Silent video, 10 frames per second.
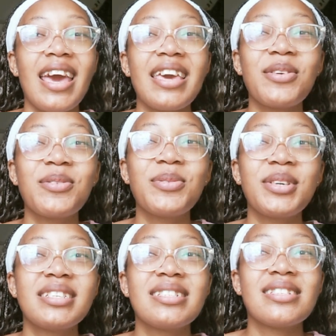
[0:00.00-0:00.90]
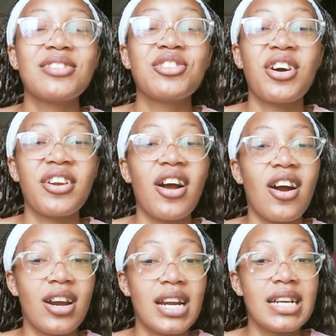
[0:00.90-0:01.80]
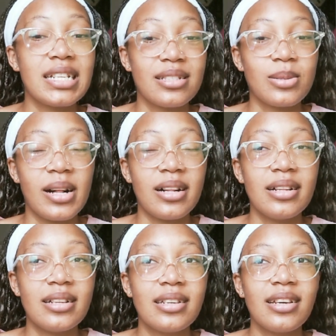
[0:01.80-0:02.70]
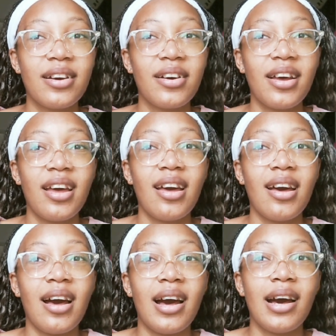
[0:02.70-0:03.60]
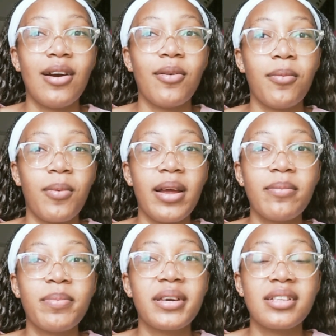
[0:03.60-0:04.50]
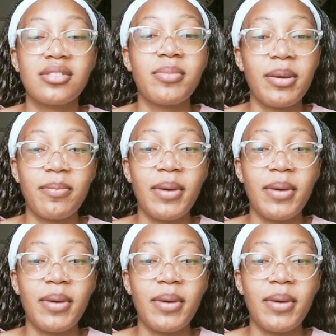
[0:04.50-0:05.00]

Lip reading: it was not hard as well. One, because of my